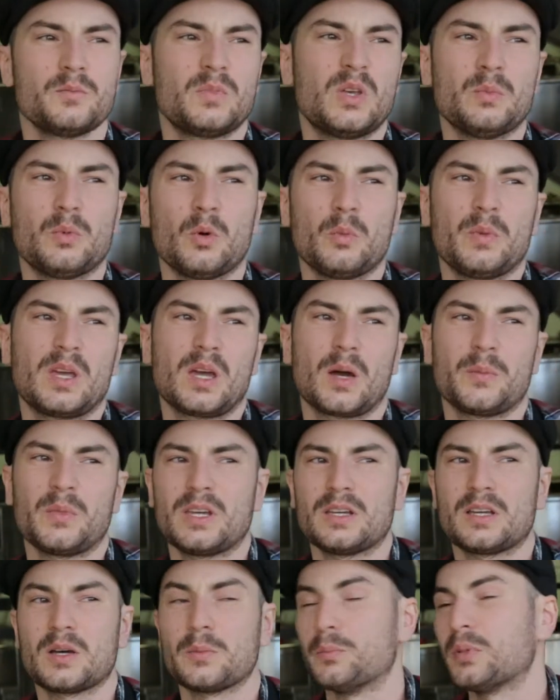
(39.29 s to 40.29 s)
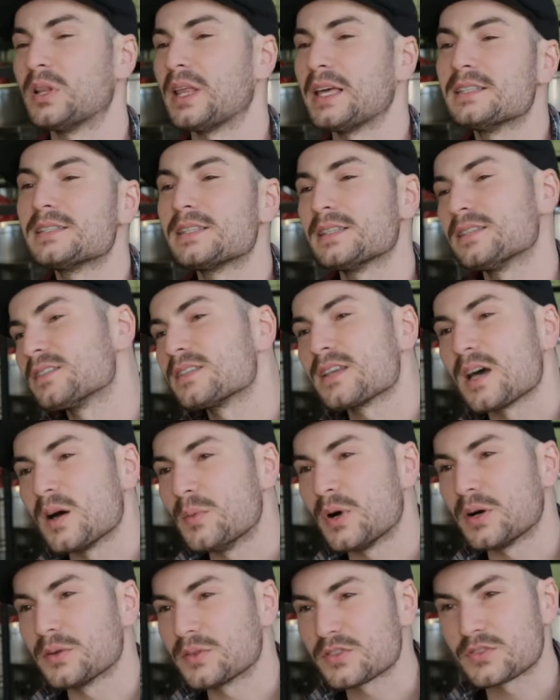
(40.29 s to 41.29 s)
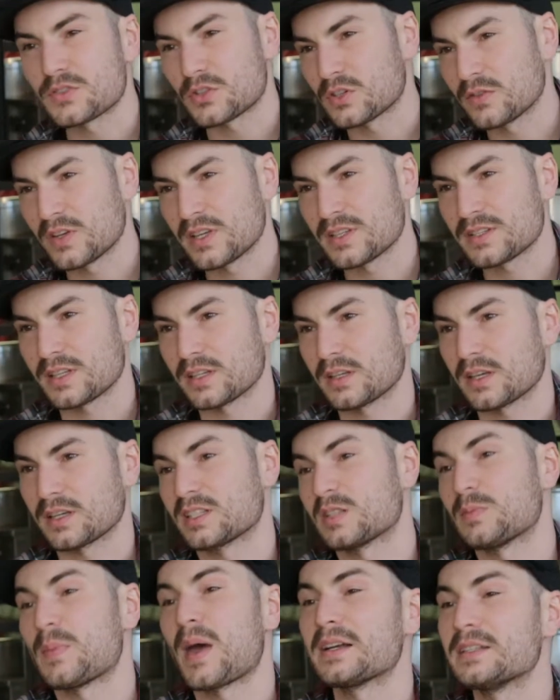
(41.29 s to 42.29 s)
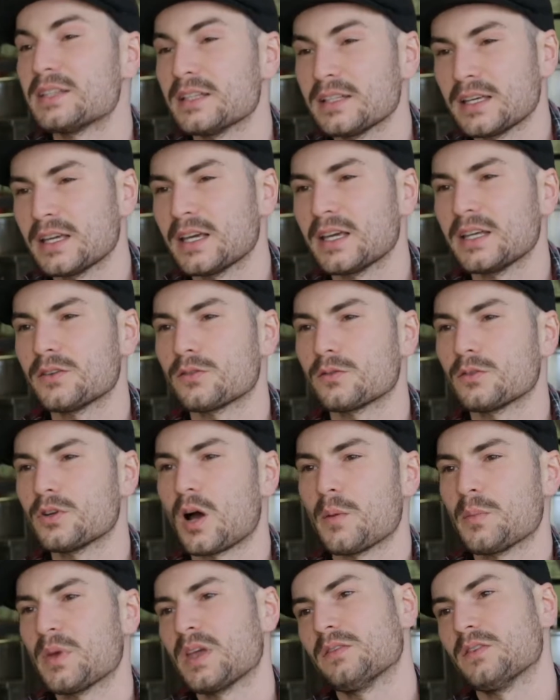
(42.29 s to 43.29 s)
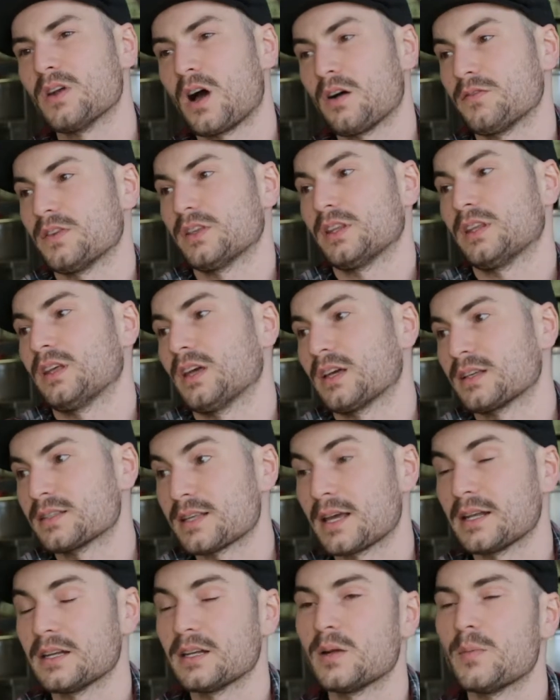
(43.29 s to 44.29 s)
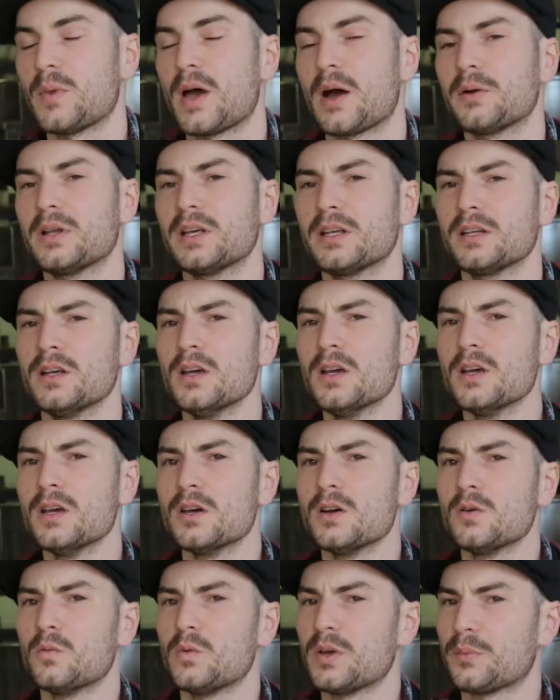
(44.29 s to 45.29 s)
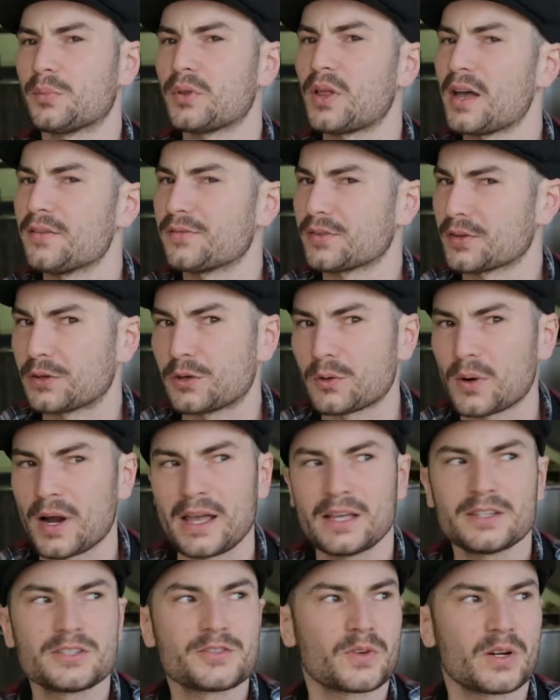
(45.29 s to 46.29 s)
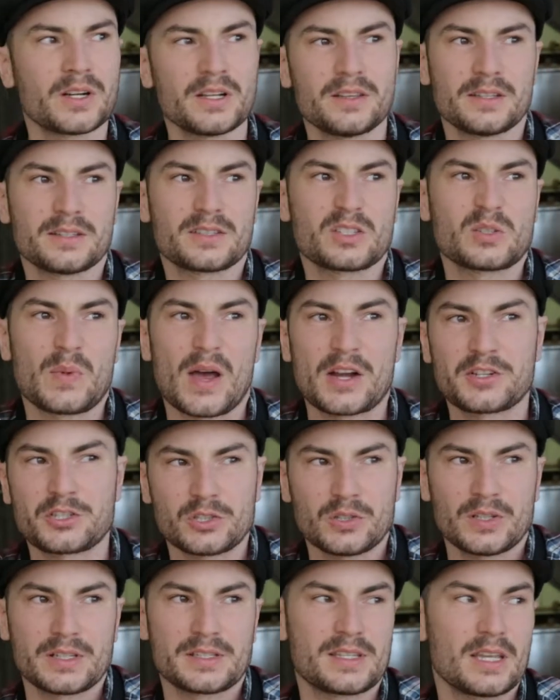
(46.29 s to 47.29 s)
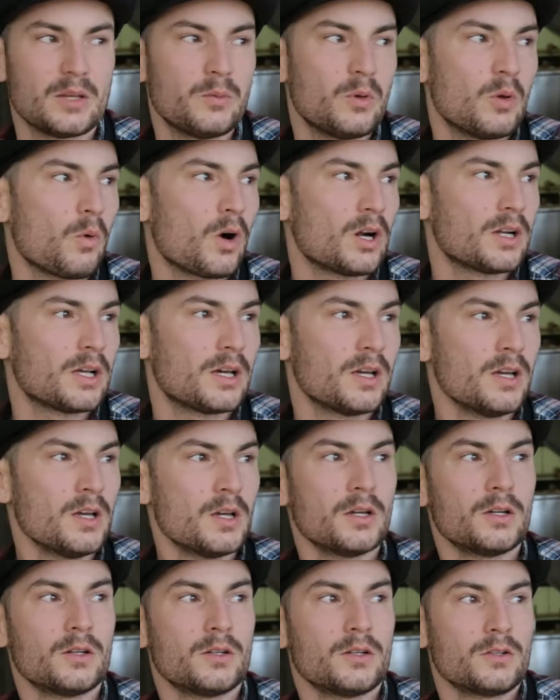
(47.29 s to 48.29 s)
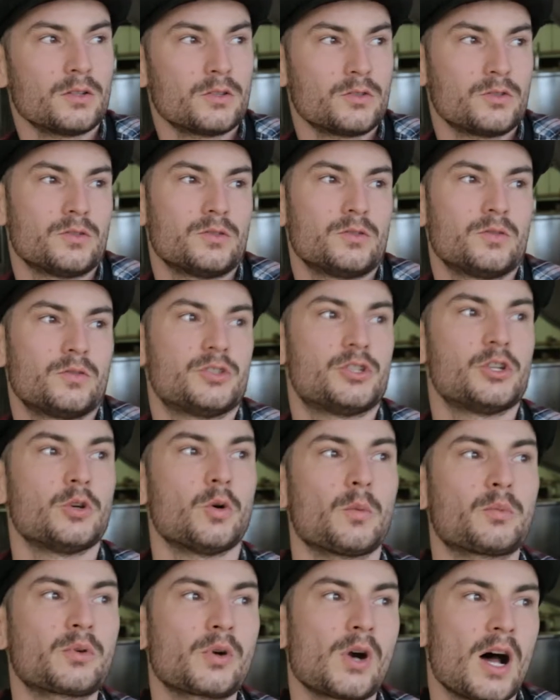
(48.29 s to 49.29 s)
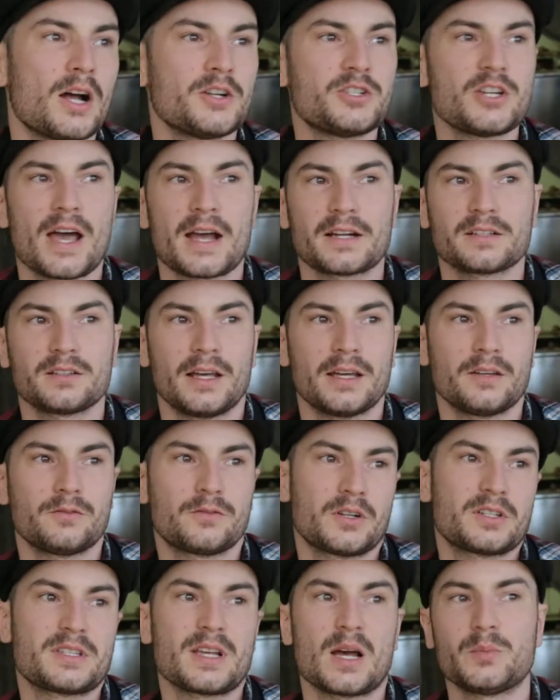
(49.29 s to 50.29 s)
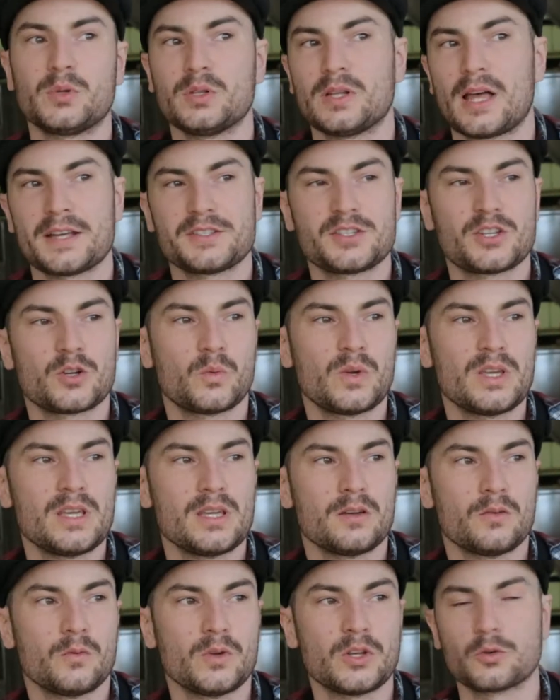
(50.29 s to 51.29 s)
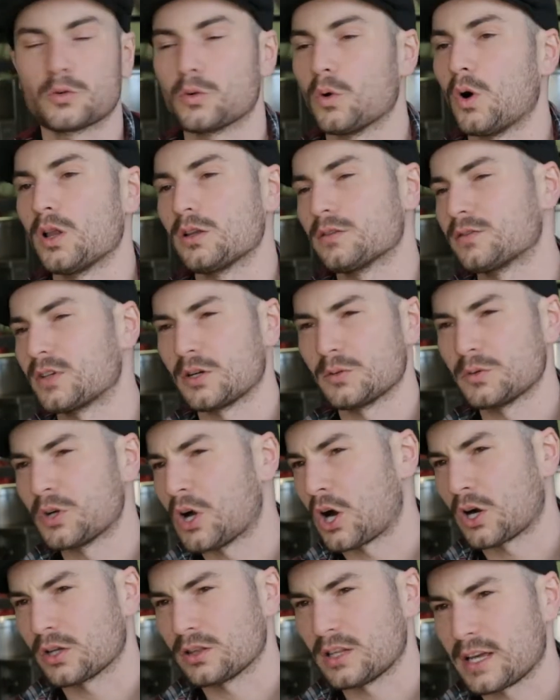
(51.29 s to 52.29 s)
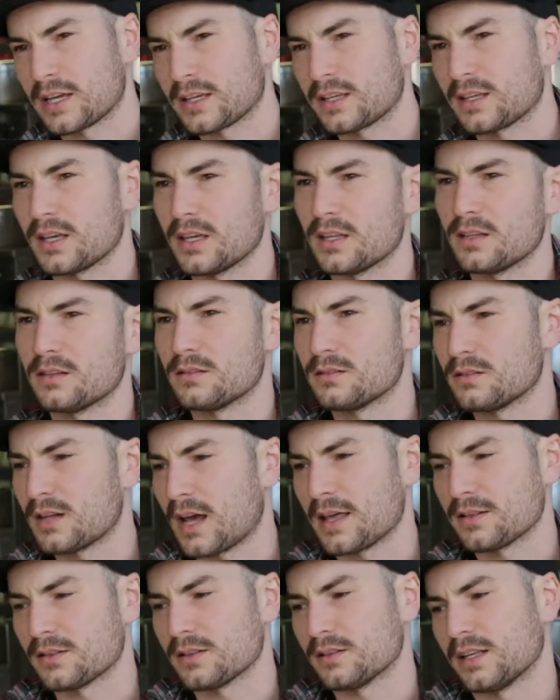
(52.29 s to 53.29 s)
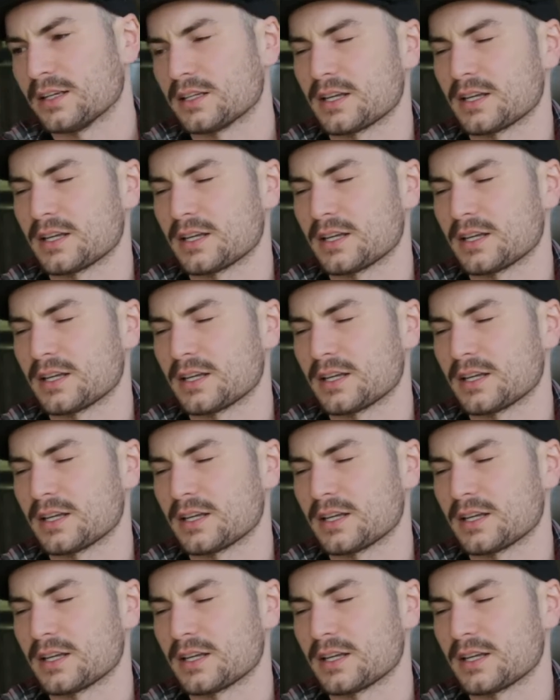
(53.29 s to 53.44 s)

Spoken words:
people becoming complacent about the service, like expecting it, and we're not feeling excited about it. We apply for grants for anything special, like say we want to do a project, like for example, last year we grew all of our own garlic at